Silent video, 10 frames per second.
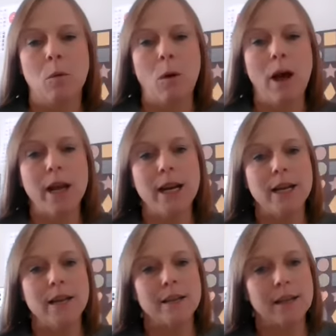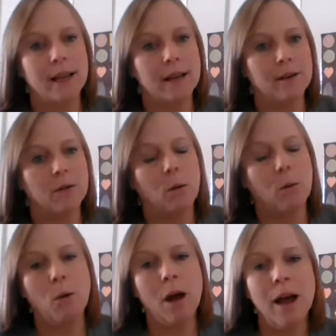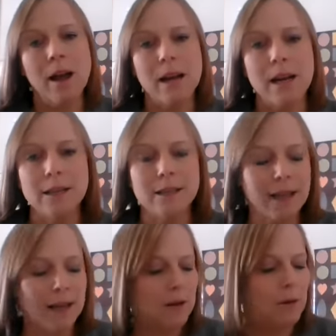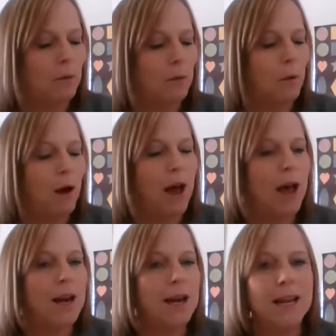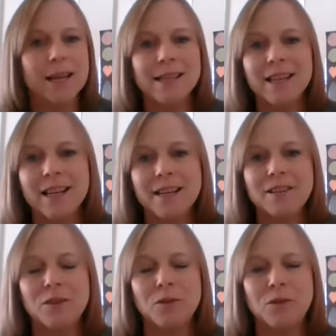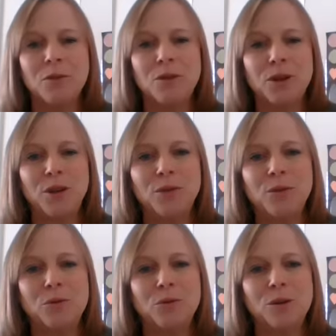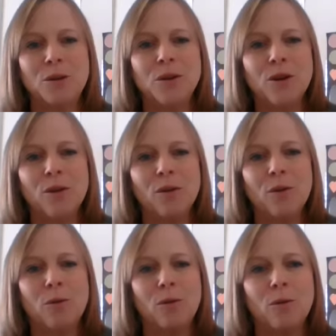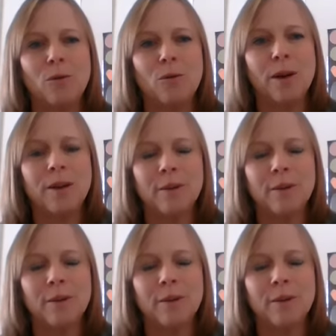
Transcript: What is it? What is it? What is it? Do you know?